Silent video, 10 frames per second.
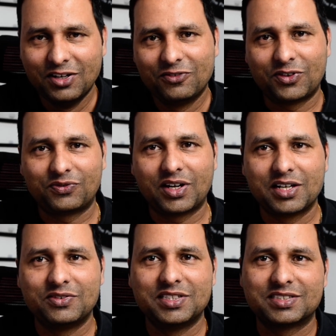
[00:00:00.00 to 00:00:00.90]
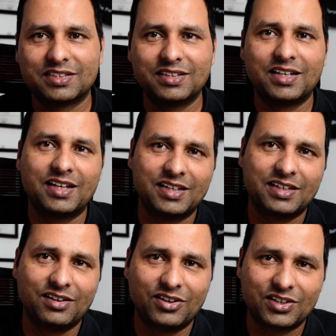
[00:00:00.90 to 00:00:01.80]
for 5 years, and then I
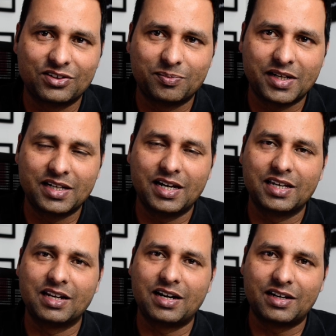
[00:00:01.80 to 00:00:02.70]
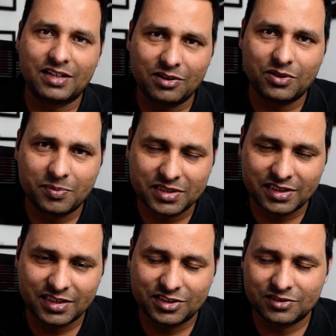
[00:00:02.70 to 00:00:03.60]
got my ILR. Now I'm a
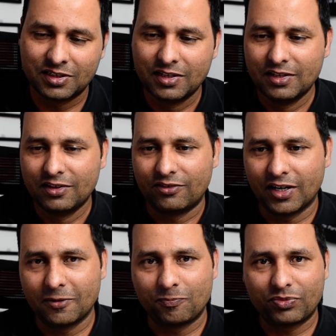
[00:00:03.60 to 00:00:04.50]
citizen, right?